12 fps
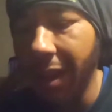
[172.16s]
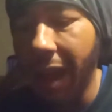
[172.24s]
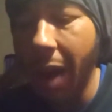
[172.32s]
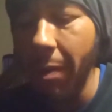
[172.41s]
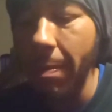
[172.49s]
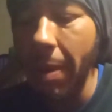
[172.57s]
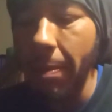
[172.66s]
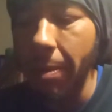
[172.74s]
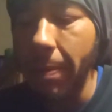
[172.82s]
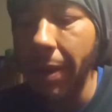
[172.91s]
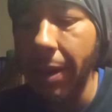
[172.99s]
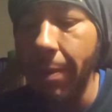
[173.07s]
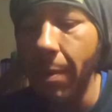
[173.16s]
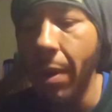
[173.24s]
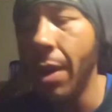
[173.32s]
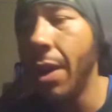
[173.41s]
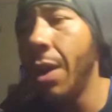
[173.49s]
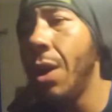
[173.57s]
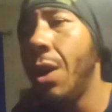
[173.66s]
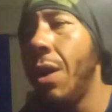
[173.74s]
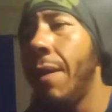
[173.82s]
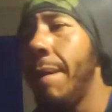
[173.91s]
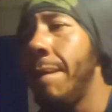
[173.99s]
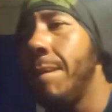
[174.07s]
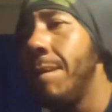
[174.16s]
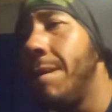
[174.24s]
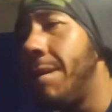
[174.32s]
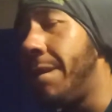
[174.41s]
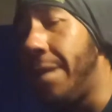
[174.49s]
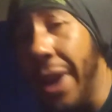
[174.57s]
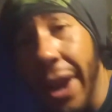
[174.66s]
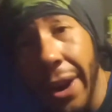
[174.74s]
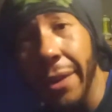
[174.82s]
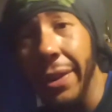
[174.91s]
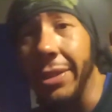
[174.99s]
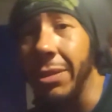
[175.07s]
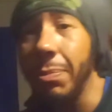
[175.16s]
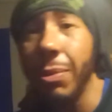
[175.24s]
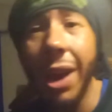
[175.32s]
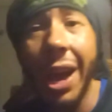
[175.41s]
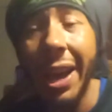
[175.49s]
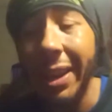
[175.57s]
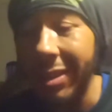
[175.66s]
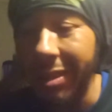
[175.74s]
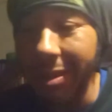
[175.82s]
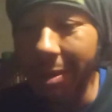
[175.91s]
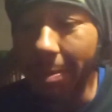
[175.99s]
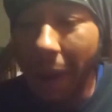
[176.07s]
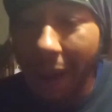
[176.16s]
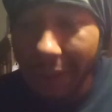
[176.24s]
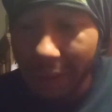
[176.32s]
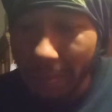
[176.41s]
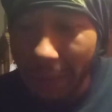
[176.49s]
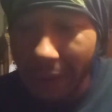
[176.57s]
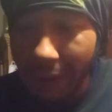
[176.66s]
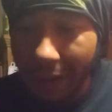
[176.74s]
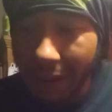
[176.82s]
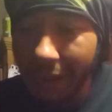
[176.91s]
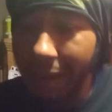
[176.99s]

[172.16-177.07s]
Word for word: I remember being very surprised by this beer.